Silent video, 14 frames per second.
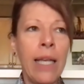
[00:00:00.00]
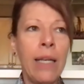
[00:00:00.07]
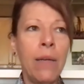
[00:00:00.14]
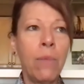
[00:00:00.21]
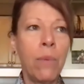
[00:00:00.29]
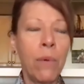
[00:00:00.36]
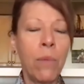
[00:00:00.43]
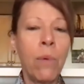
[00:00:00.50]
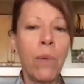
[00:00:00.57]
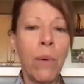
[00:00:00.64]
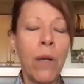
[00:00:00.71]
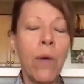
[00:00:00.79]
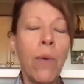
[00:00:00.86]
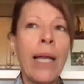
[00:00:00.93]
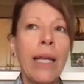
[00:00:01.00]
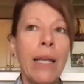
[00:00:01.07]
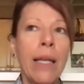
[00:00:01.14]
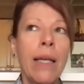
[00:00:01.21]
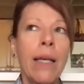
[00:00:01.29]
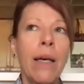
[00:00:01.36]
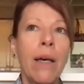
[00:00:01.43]
and what do
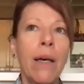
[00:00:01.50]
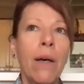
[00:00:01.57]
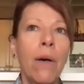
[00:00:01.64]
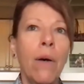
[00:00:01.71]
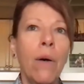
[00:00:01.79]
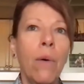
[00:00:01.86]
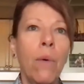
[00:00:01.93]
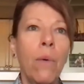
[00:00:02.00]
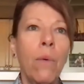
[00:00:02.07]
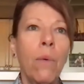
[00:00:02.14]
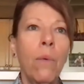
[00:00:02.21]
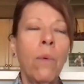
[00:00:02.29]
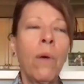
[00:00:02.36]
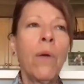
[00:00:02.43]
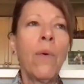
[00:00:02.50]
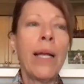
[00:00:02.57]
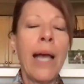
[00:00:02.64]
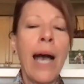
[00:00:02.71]
I